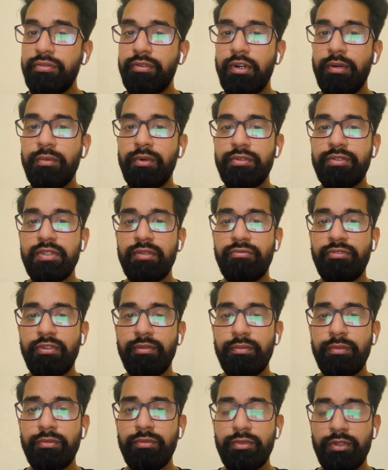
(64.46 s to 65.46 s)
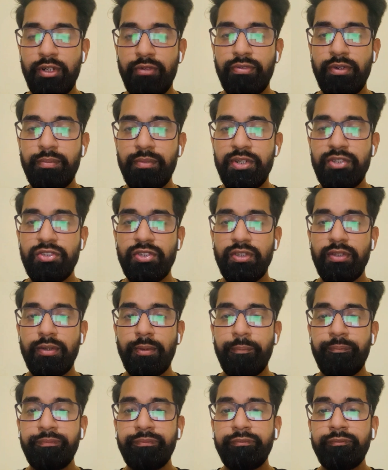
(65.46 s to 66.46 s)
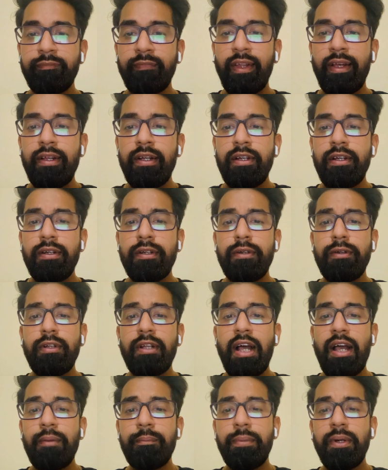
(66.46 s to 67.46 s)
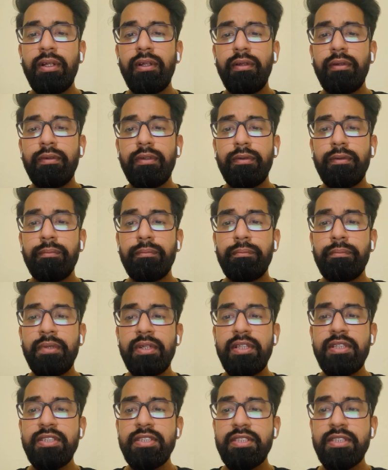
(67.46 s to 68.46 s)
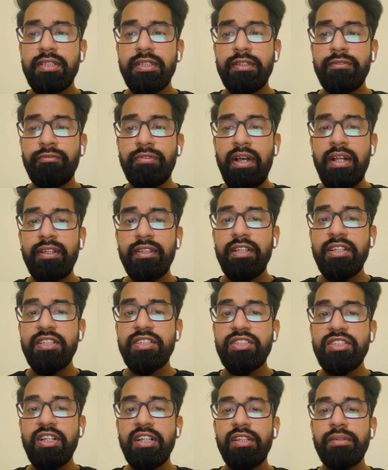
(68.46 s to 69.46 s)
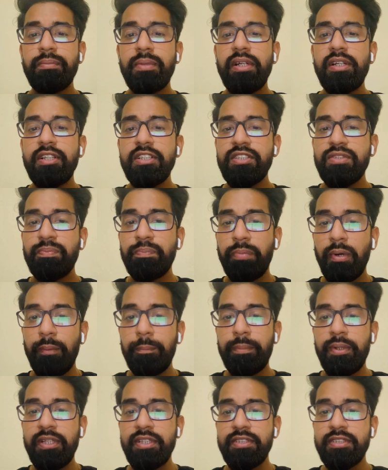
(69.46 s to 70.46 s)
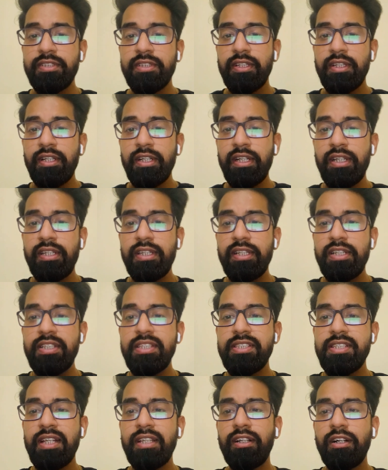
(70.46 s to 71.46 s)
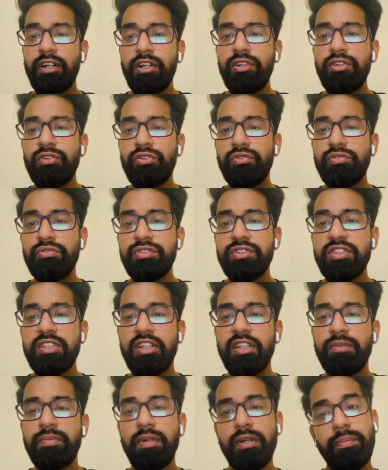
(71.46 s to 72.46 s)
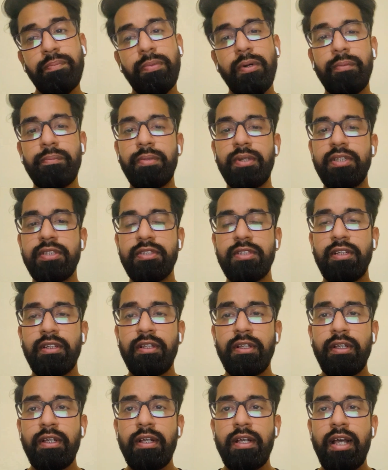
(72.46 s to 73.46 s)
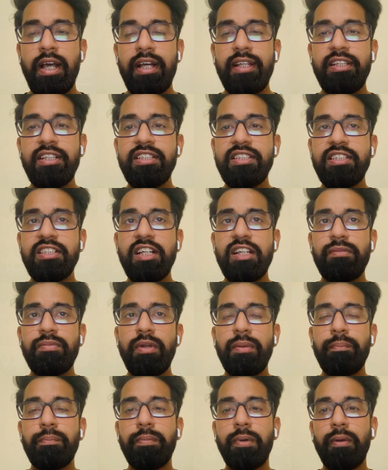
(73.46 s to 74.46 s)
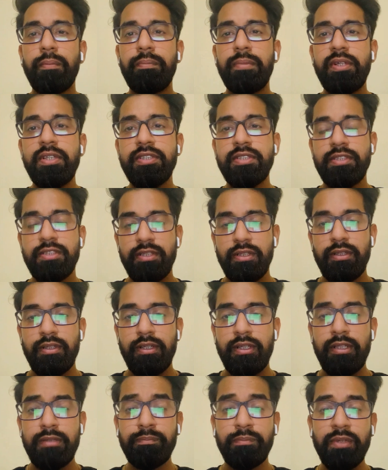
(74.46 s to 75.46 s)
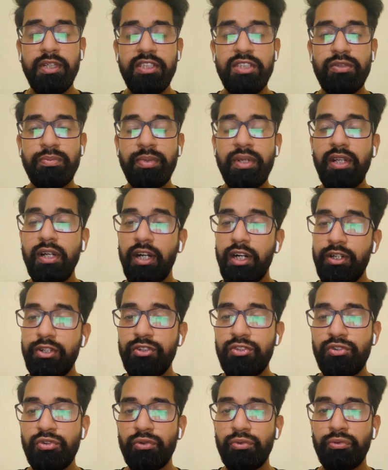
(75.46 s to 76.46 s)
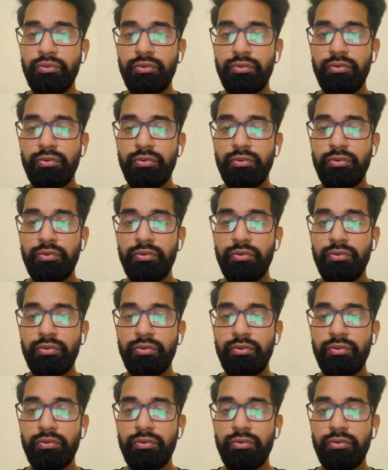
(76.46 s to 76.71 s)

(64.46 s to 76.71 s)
form of defamation. Libel means when the statement is published, it is an untrue statement published. Any statement published must be untrue.